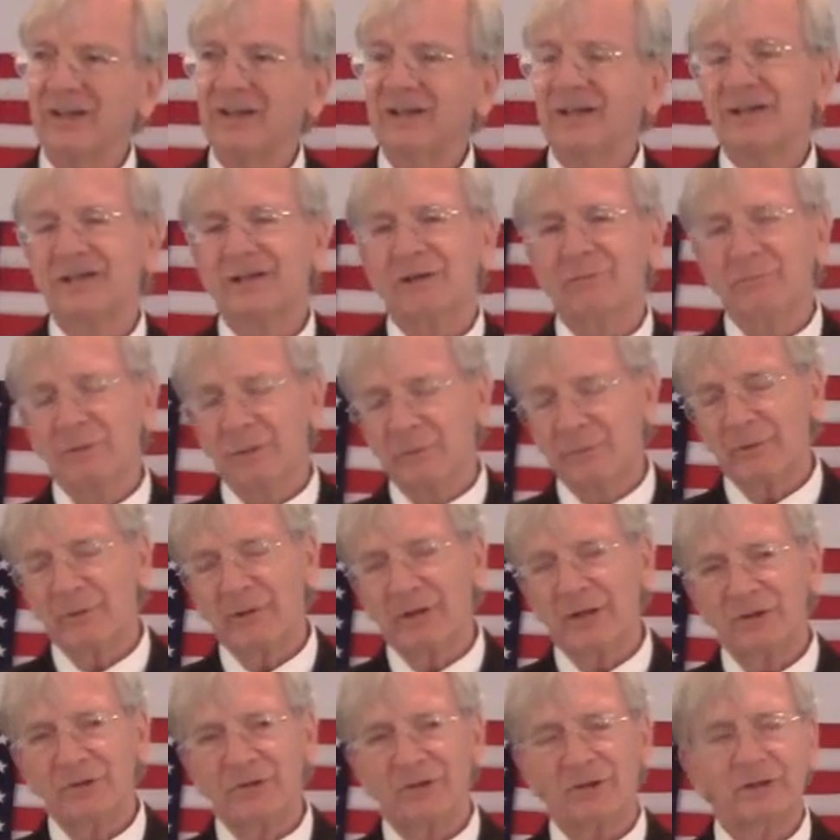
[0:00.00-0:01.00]

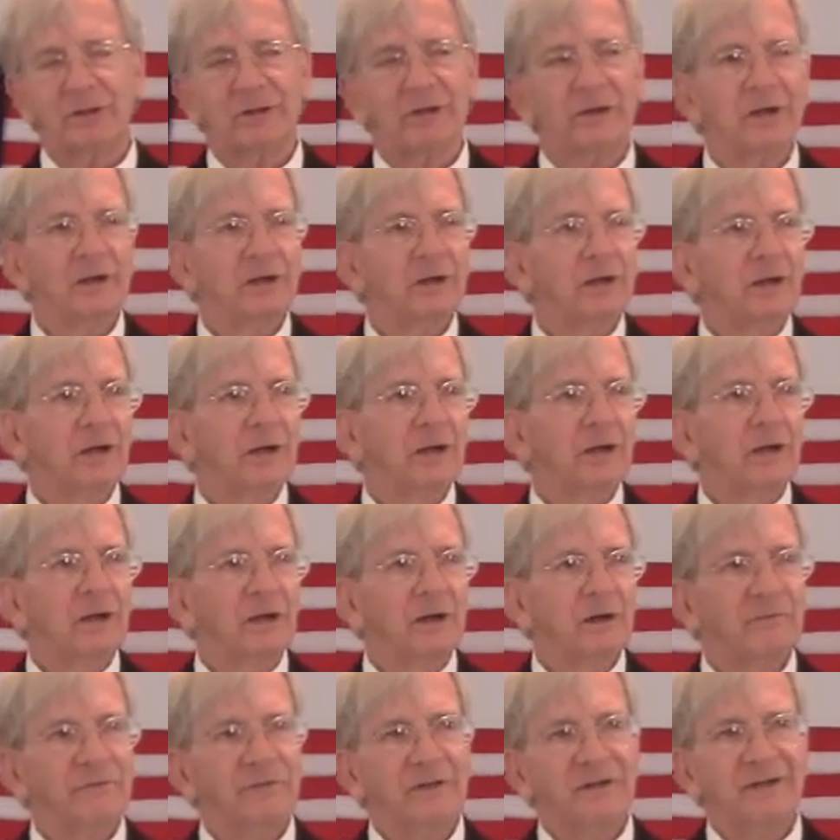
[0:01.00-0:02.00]
commemoration
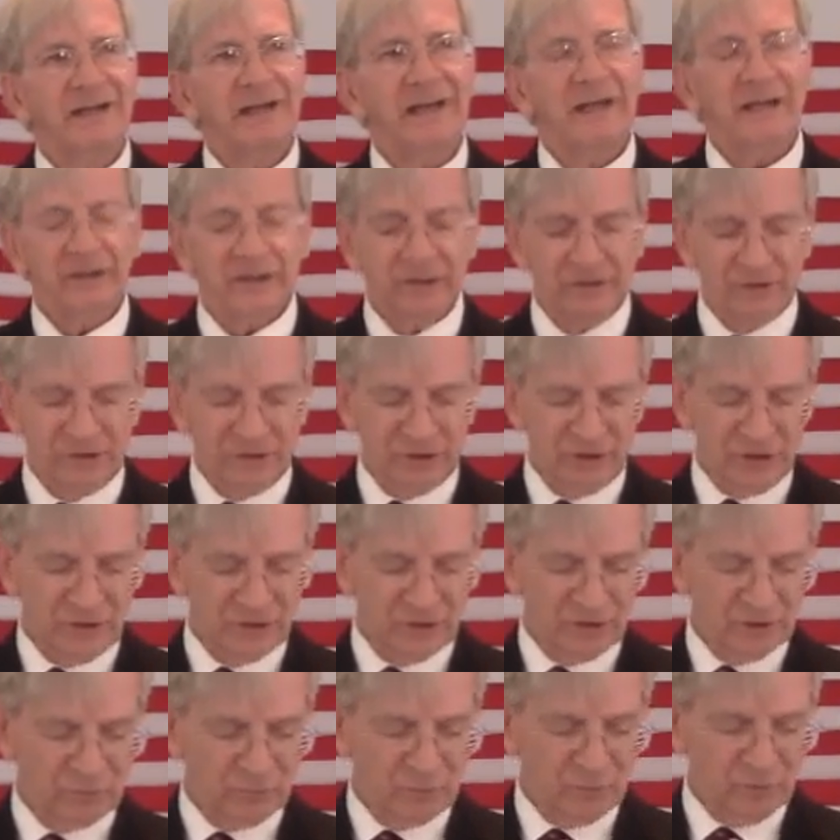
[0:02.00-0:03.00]
of the day that
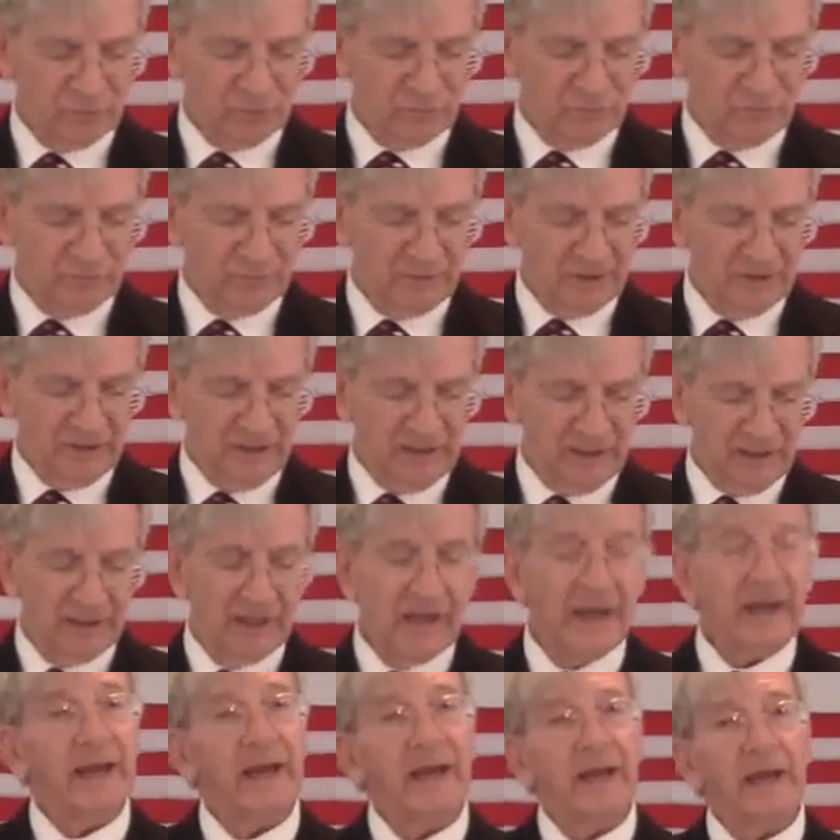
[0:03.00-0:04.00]
Jesus rose from the dead,
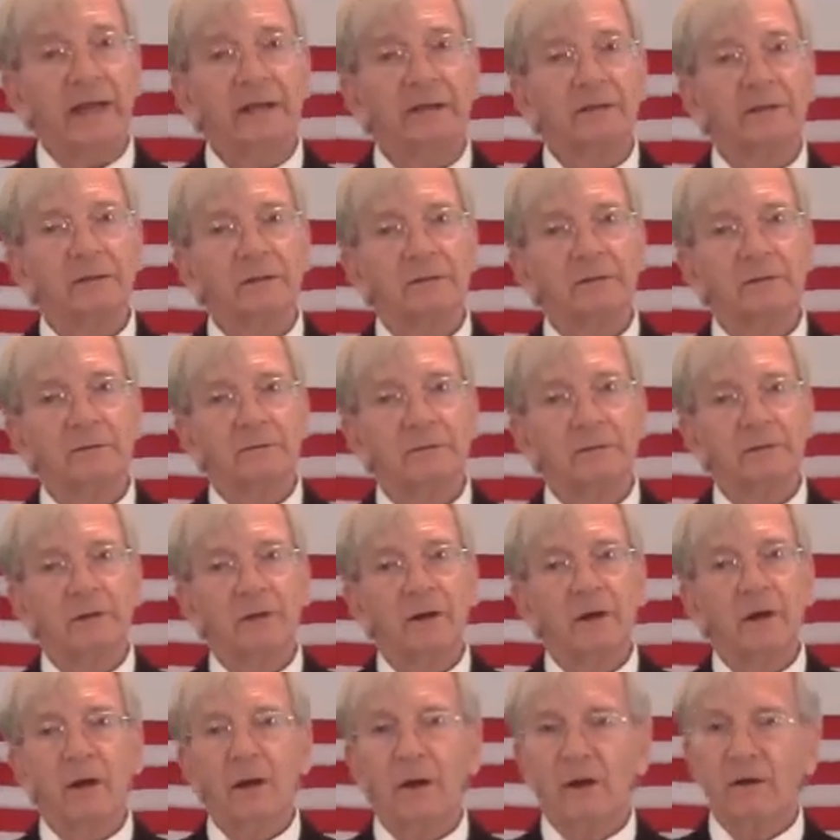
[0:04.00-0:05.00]
and
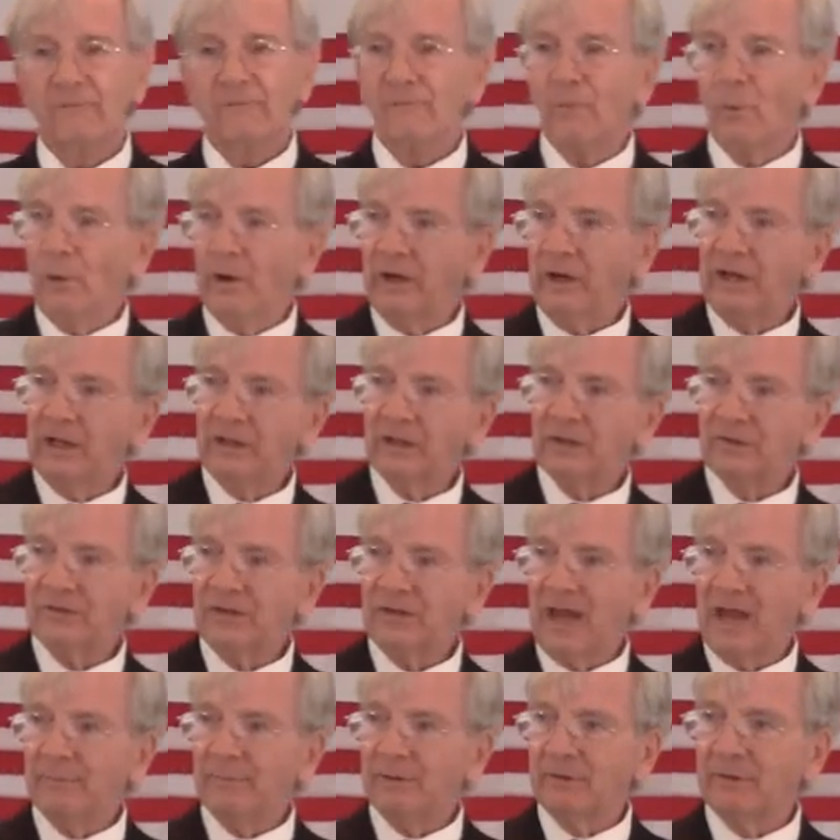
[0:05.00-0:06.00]
avoiding the
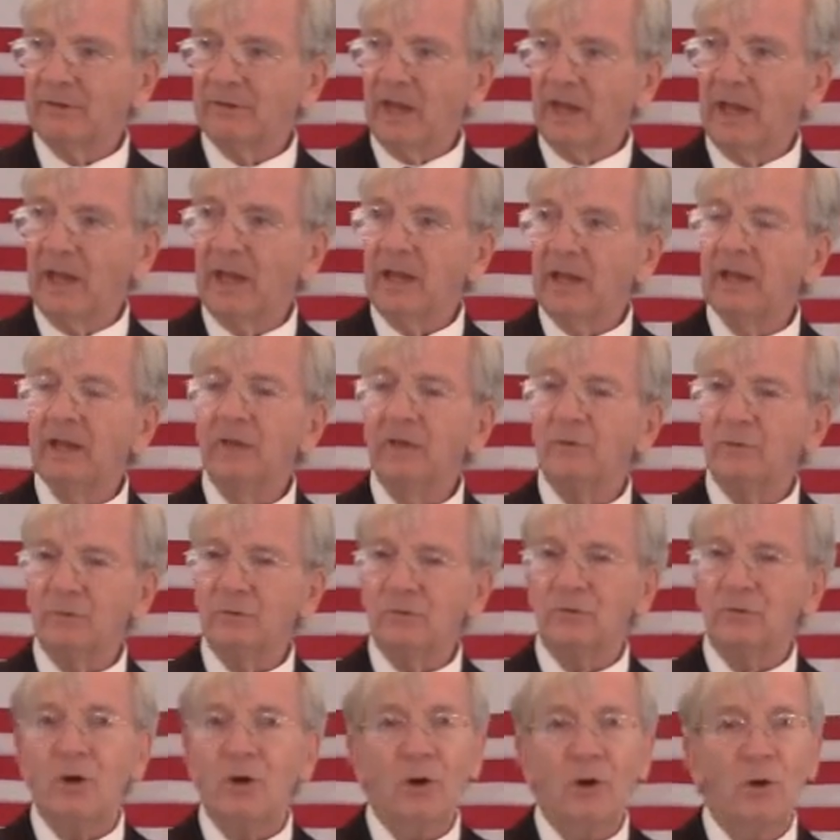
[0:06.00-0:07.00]
Sabbath day to
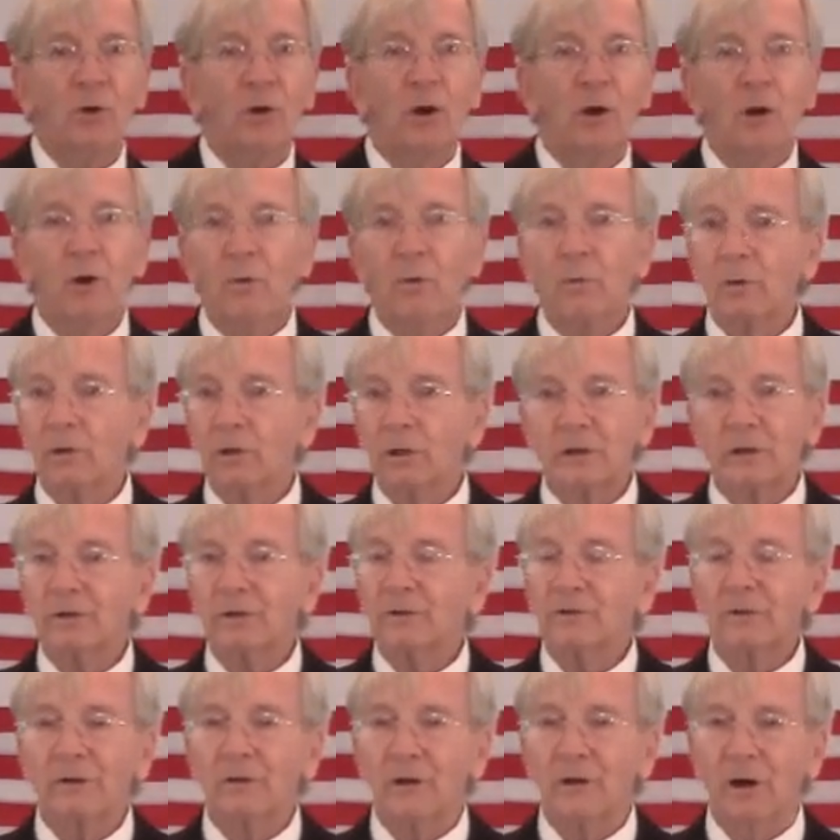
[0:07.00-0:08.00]
show we're not
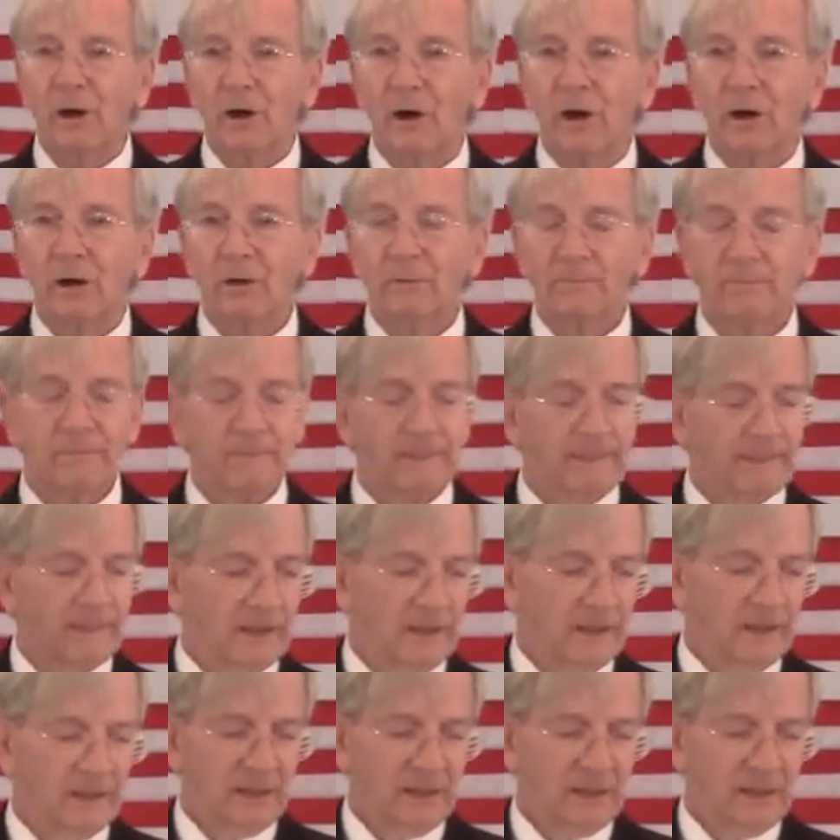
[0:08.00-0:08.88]
under law.